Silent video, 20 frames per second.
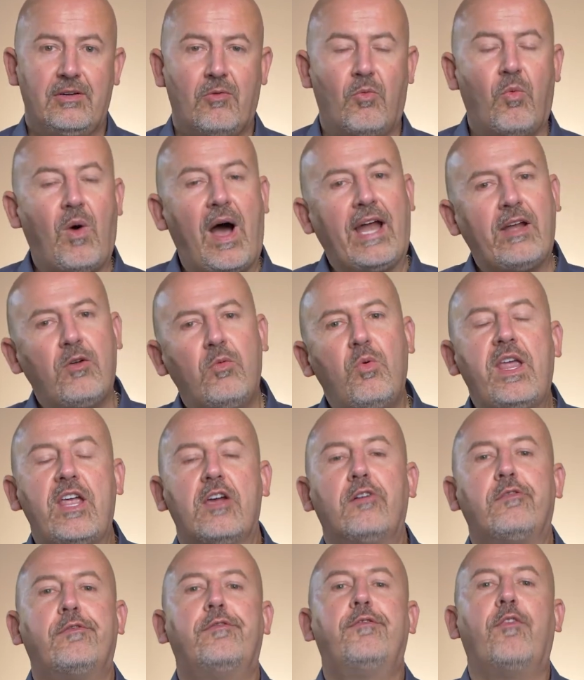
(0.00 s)
Why do we
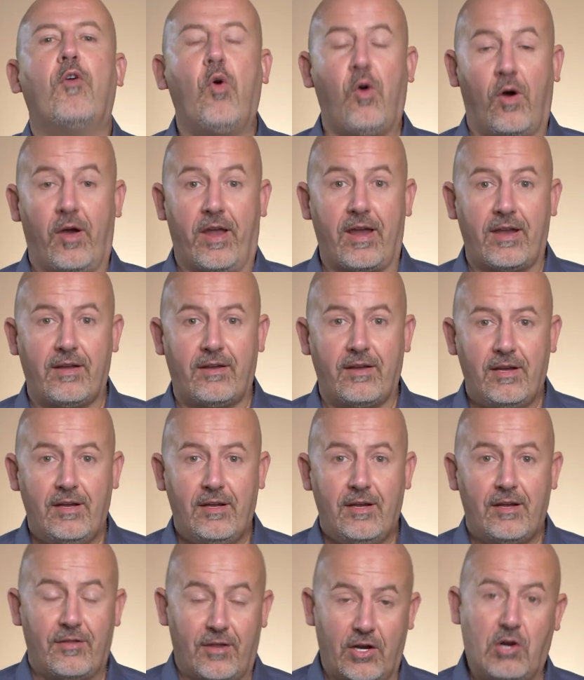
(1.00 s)
avoid
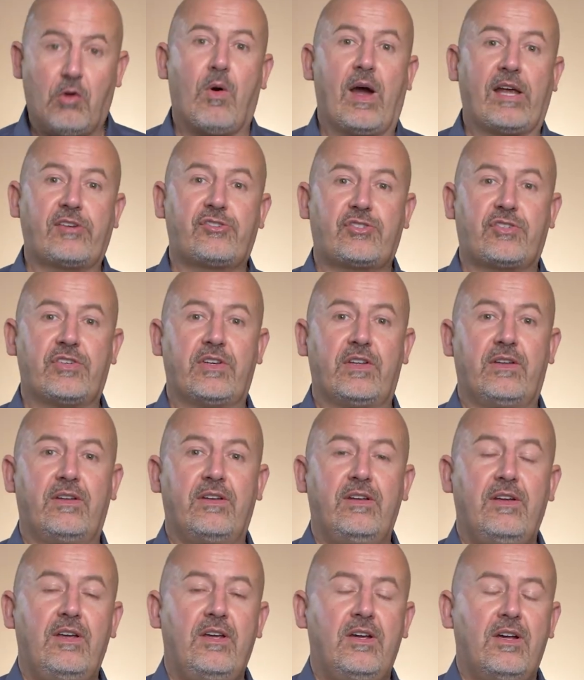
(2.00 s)
the question
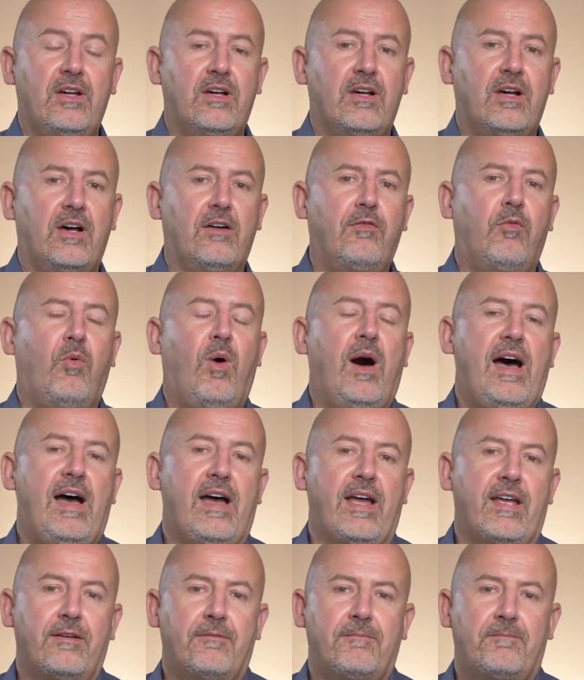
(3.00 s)
of
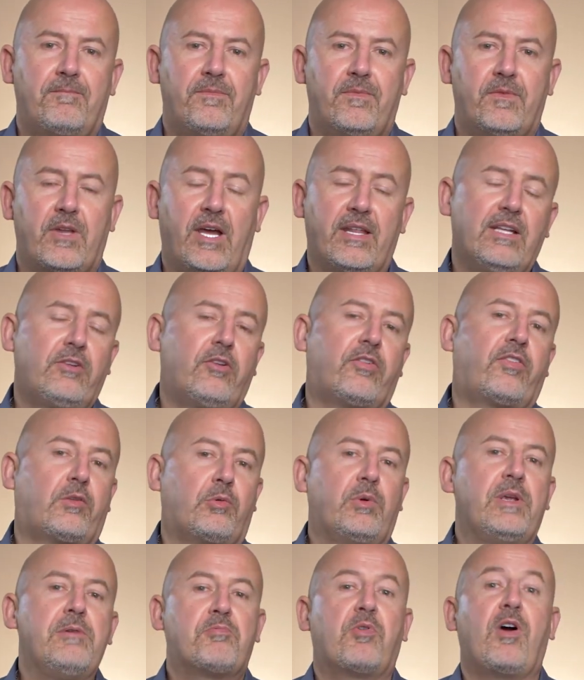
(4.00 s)
why? I think there's
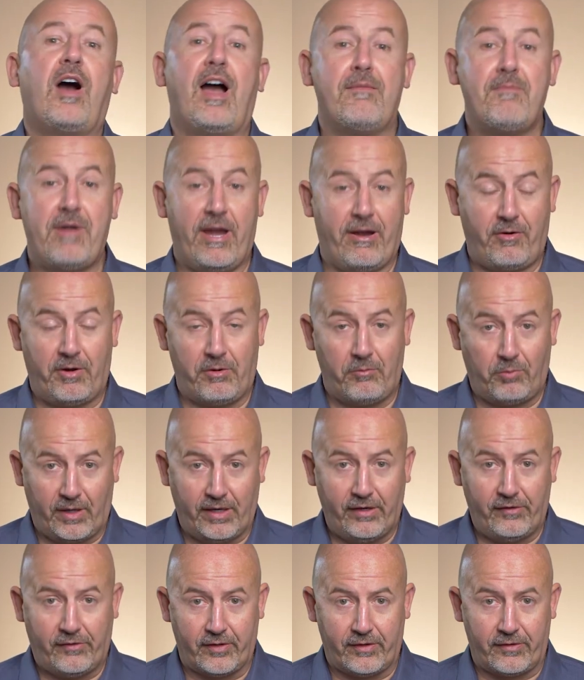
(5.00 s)
three primary
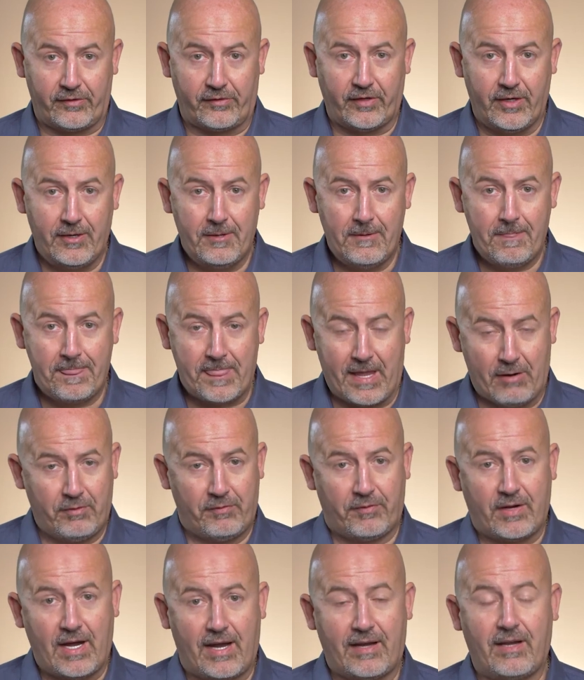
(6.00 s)
reasons that
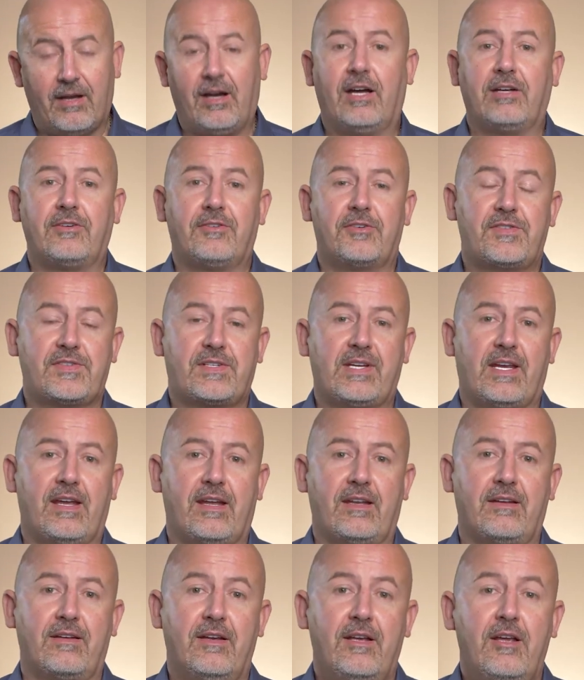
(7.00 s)
we've got to
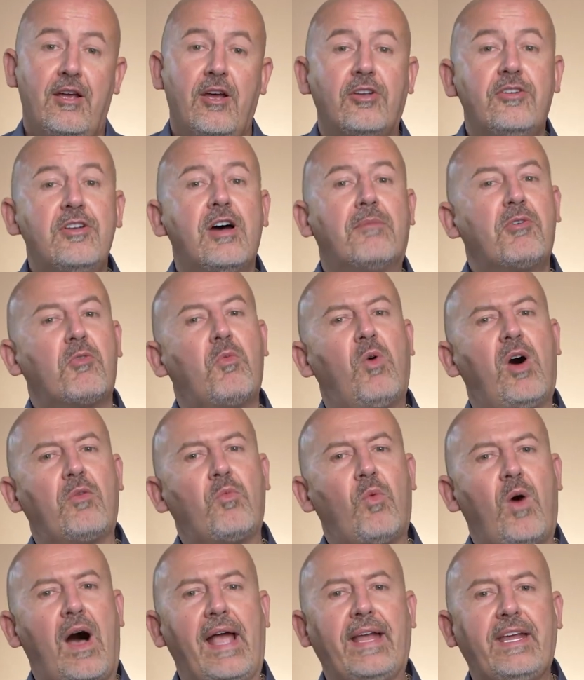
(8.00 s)
understand. Number
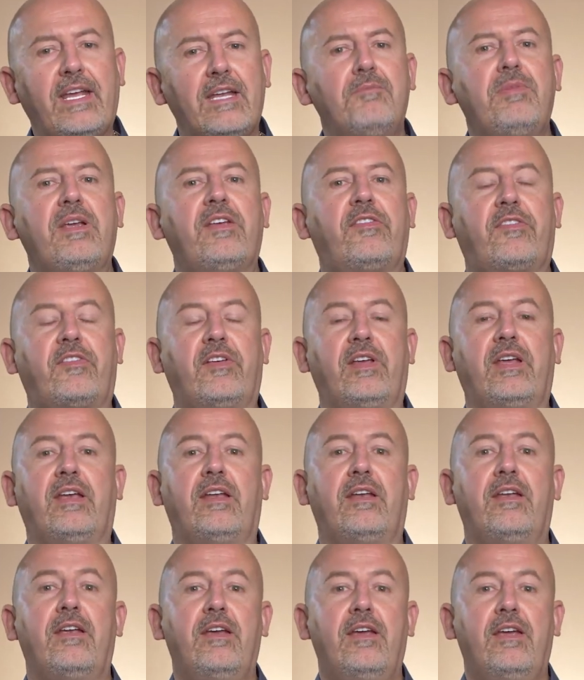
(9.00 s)
one, why can be
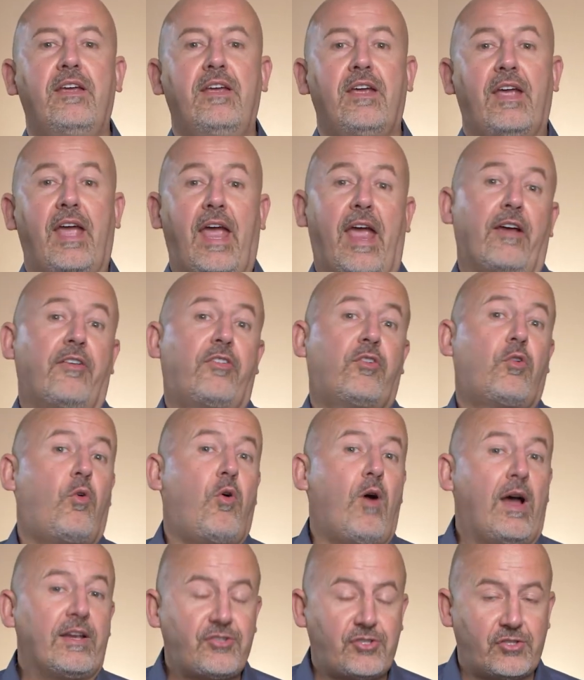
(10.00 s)
seen as
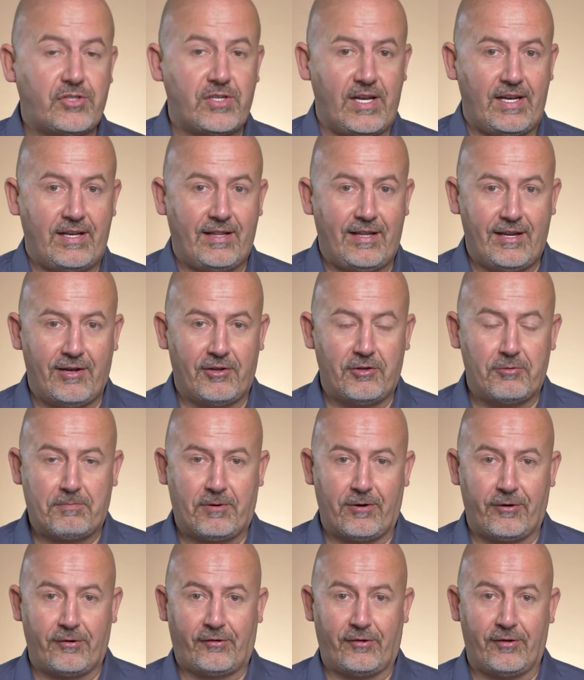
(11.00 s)
questioning the other
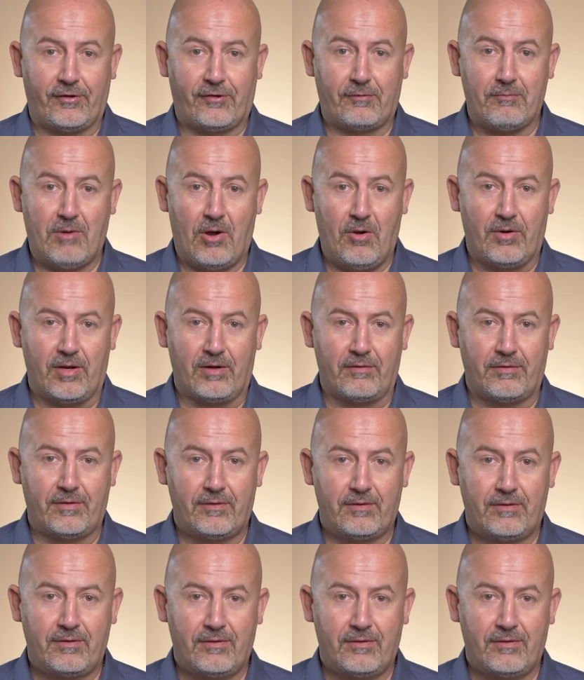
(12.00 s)
person's motive.